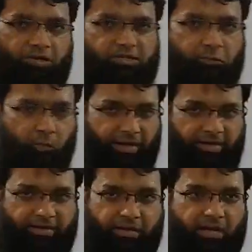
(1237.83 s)
is
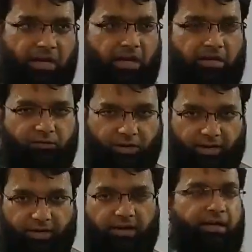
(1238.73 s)
played,
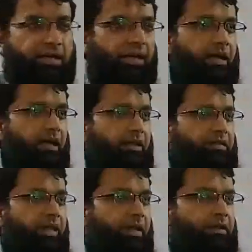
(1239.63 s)
right? And
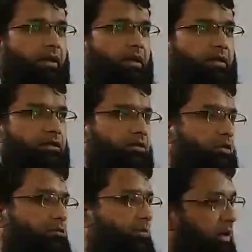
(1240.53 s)
then
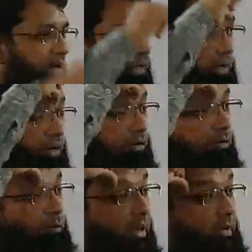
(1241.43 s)

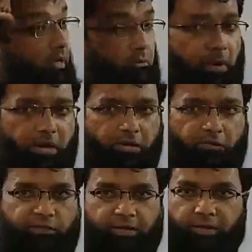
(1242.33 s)
maybe
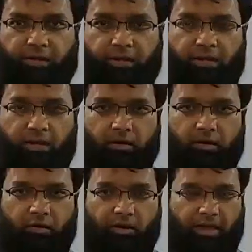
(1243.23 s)
battlefield.
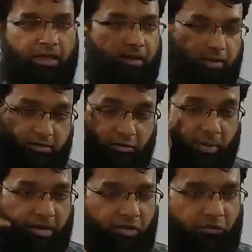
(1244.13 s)
Okay, so
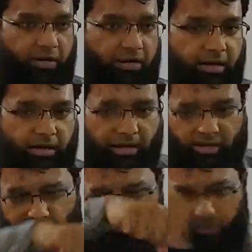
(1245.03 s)
battlefield,
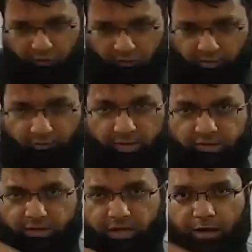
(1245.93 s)
a bounded
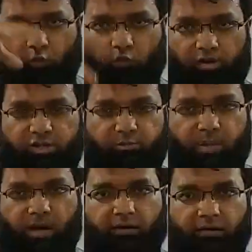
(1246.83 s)
region in which
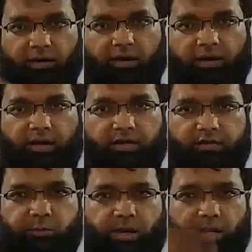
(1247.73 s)
battle
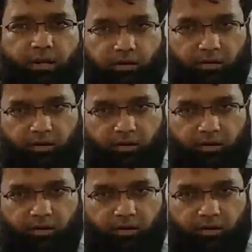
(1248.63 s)
is being